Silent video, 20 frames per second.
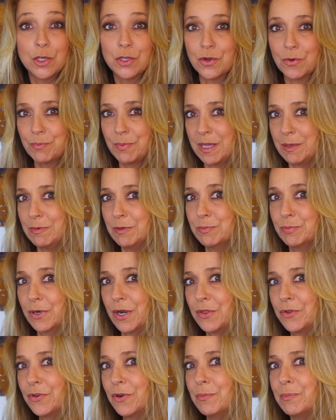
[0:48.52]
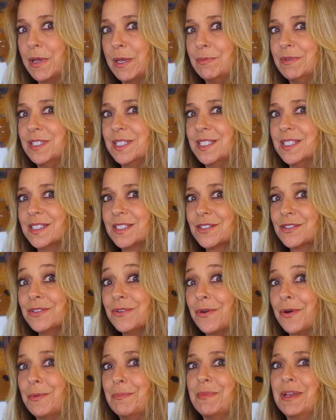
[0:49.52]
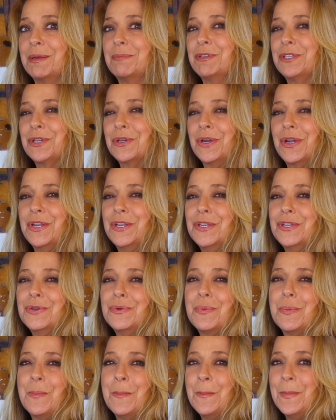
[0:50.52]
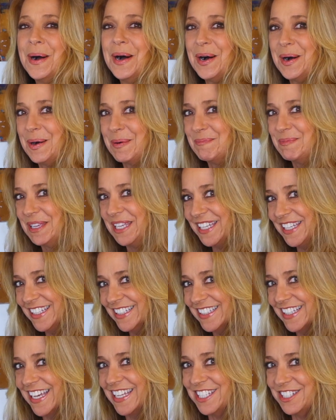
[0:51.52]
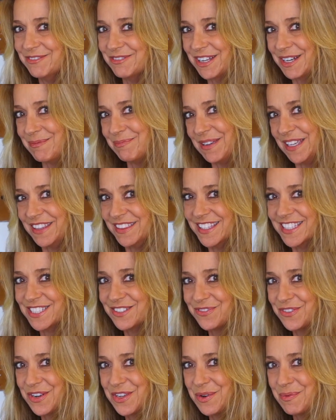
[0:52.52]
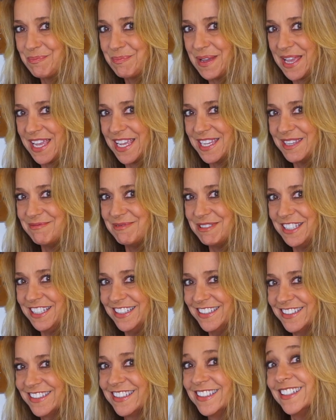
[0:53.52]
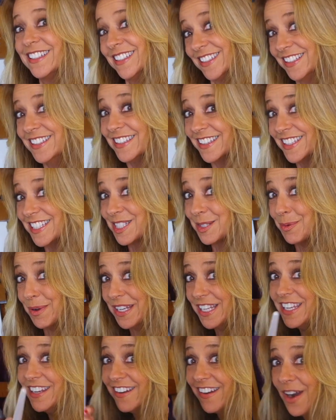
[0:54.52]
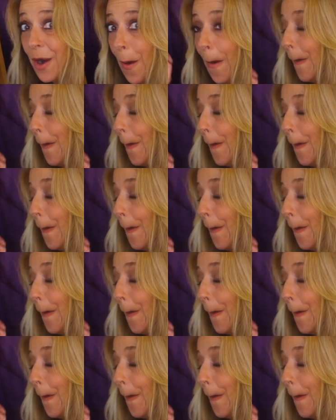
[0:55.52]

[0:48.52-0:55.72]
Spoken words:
your baby brother or baby sister, or maybe you're a new mommy and you want to paint this for your baby. This one here.